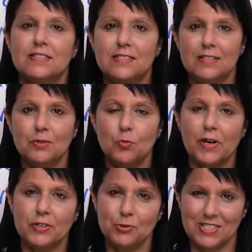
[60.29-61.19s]
to see
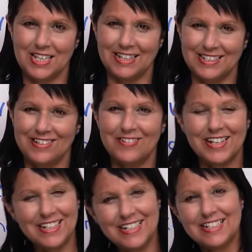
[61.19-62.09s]
where you stand,
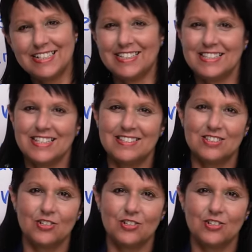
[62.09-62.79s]
okay? Let's get